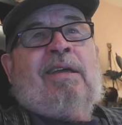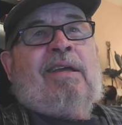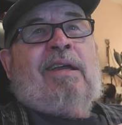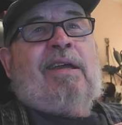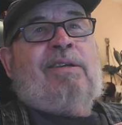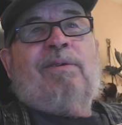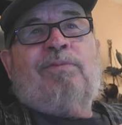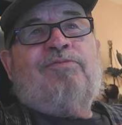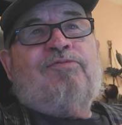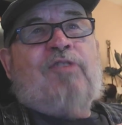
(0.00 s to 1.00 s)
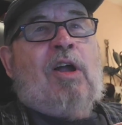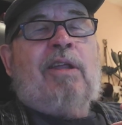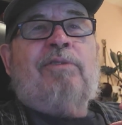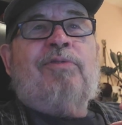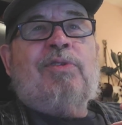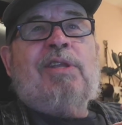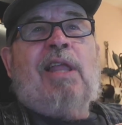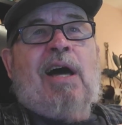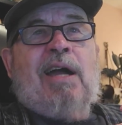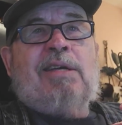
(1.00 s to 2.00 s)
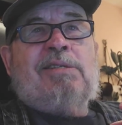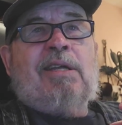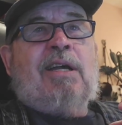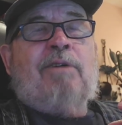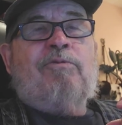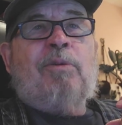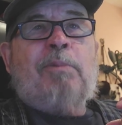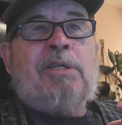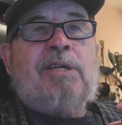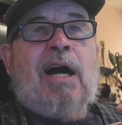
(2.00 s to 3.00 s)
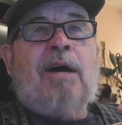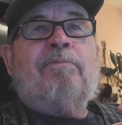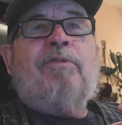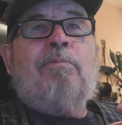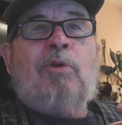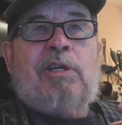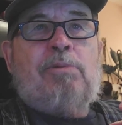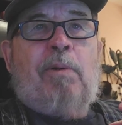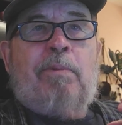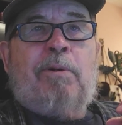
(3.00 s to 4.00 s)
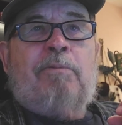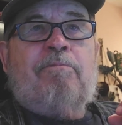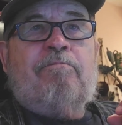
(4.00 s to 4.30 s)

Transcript: and you're falling for the lies that come from the top from rich people.